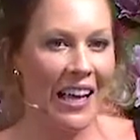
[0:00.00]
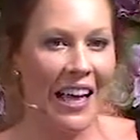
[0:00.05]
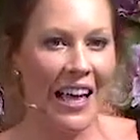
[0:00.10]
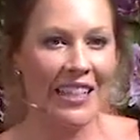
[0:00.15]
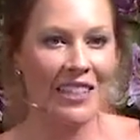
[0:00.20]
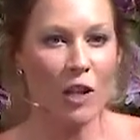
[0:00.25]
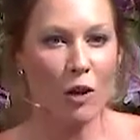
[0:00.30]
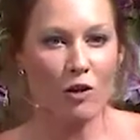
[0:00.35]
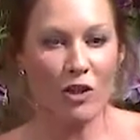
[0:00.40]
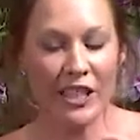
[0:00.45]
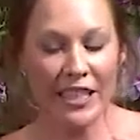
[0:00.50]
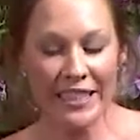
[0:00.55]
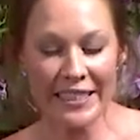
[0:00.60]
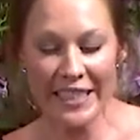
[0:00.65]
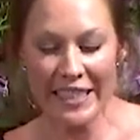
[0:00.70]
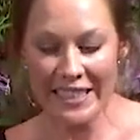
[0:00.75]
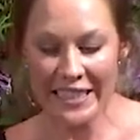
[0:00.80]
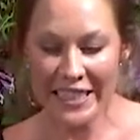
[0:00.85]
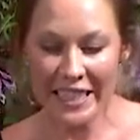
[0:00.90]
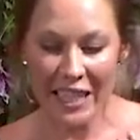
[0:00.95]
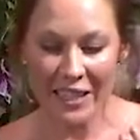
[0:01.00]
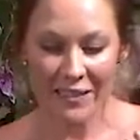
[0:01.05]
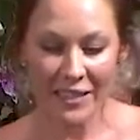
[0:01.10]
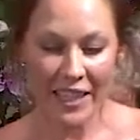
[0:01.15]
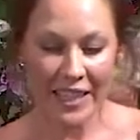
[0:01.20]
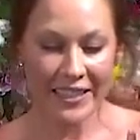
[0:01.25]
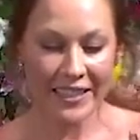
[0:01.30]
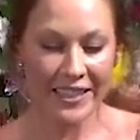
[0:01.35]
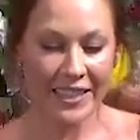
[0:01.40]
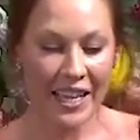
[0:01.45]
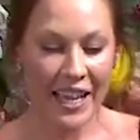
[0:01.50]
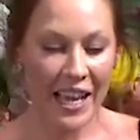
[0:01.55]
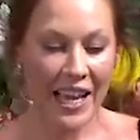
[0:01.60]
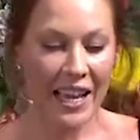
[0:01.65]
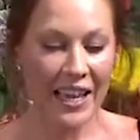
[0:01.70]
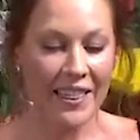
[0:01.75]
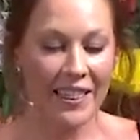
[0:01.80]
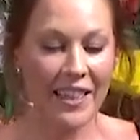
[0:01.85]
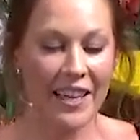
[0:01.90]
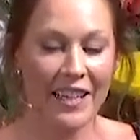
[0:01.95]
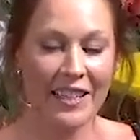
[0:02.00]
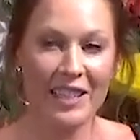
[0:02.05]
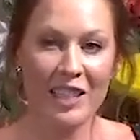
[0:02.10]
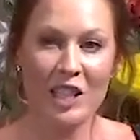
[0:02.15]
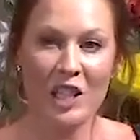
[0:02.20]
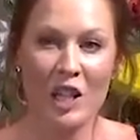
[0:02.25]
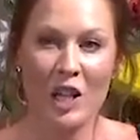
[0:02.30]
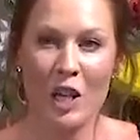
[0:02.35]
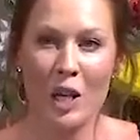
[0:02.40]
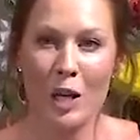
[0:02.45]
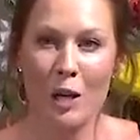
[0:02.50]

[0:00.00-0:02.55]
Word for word: And so, Jesus gives us this